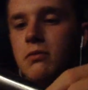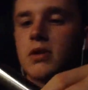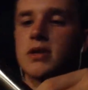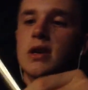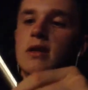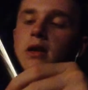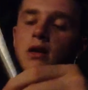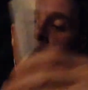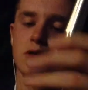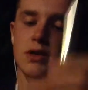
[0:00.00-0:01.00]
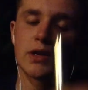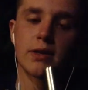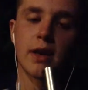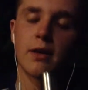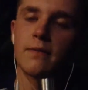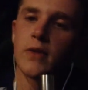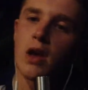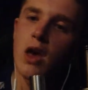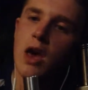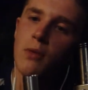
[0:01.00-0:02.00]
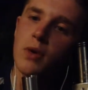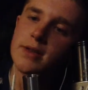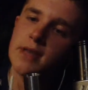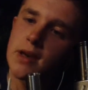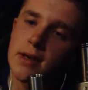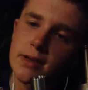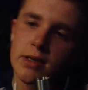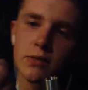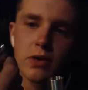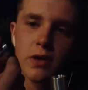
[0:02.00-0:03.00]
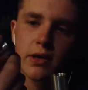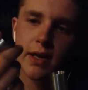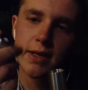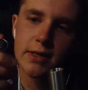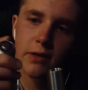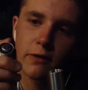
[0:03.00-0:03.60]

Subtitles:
puts it in there just like that, and what it does is when you hit that silver